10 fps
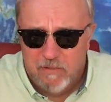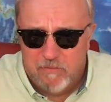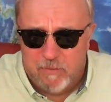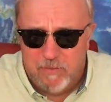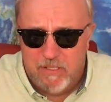
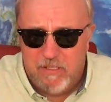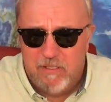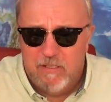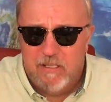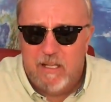from the
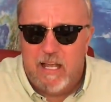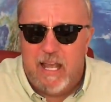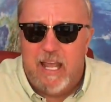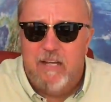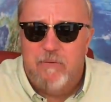
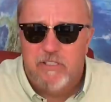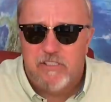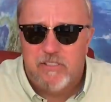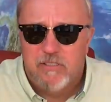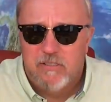
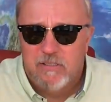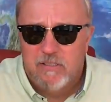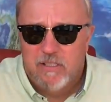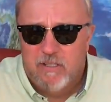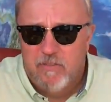anguish
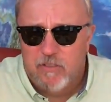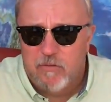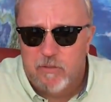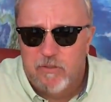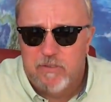of the
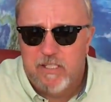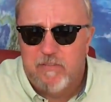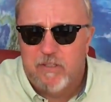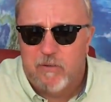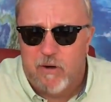cruelty
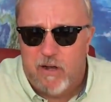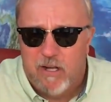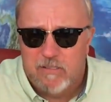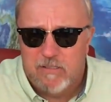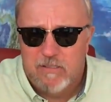of the
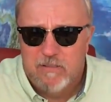cross.